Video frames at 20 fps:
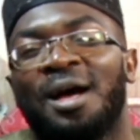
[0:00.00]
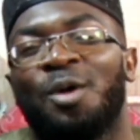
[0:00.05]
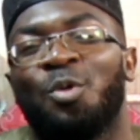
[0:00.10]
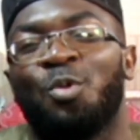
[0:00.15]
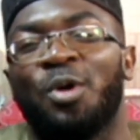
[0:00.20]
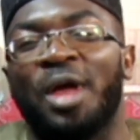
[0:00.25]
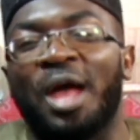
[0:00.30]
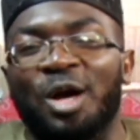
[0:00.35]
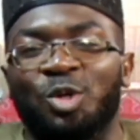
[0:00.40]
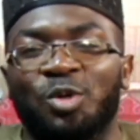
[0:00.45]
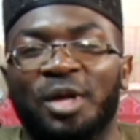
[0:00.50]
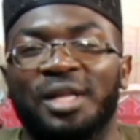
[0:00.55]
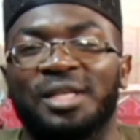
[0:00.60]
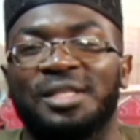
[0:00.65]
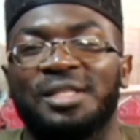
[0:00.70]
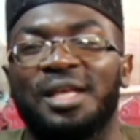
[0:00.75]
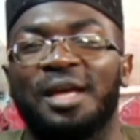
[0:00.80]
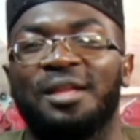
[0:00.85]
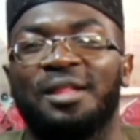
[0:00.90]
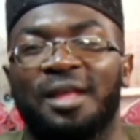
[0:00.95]
We actually
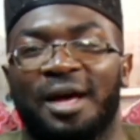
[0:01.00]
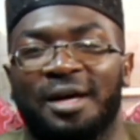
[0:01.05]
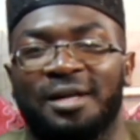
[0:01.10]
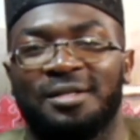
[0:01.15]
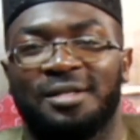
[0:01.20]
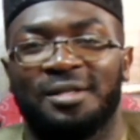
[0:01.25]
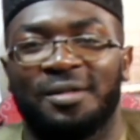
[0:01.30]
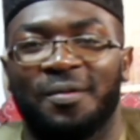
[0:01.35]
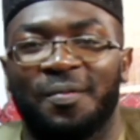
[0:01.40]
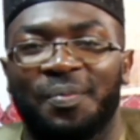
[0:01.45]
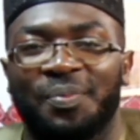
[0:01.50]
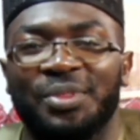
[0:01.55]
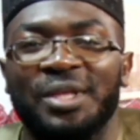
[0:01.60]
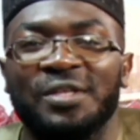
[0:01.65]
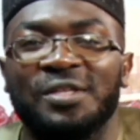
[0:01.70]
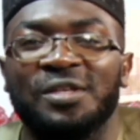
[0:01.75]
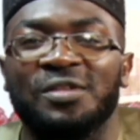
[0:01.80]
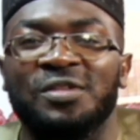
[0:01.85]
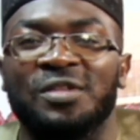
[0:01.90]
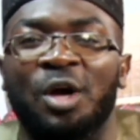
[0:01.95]
say that
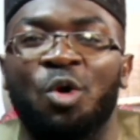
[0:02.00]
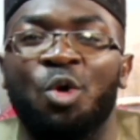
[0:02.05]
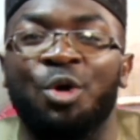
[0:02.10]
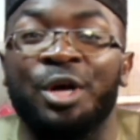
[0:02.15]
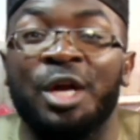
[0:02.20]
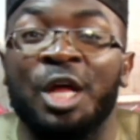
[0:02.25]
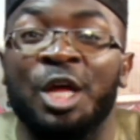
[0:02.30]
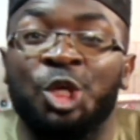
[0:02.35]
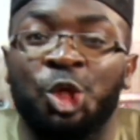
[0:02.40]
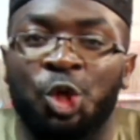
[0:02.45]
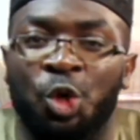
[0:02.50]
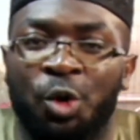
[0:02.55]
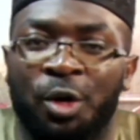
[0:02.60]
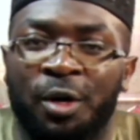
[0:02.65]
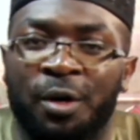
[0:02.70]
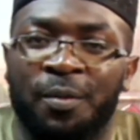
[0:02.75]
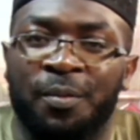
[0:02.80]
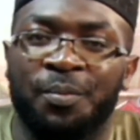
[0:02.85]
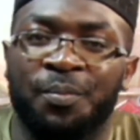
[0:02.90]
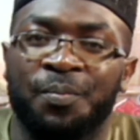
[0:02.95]
this is a condition.